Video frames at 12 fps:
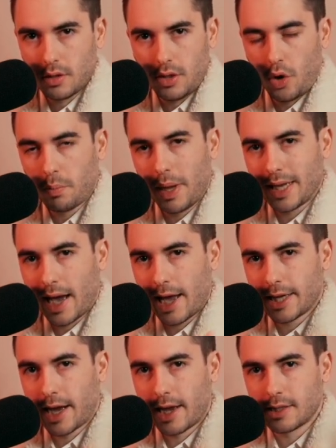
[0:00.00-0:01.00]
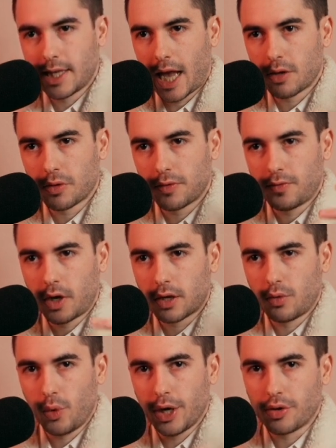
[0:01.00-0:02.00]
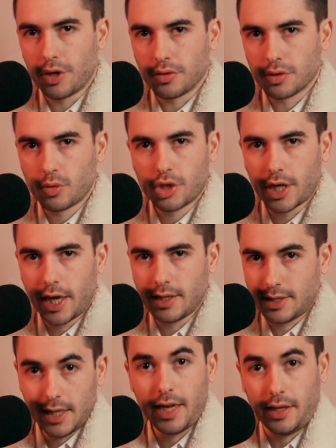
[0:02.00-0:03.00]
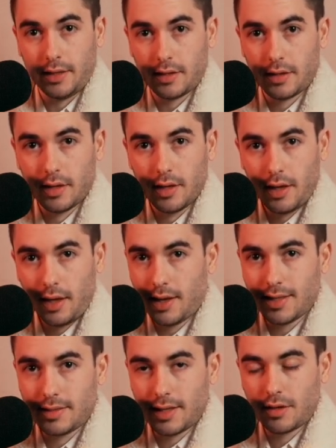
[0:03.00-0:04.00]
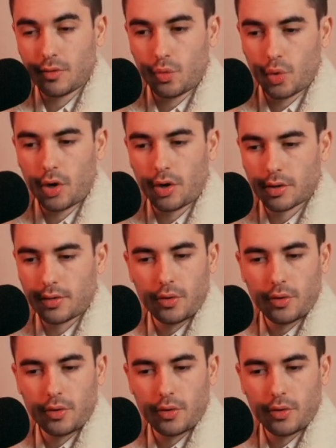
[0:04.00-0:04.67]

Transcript: Don't make eye contact with fucking weirdos, which I did, and it didn't work.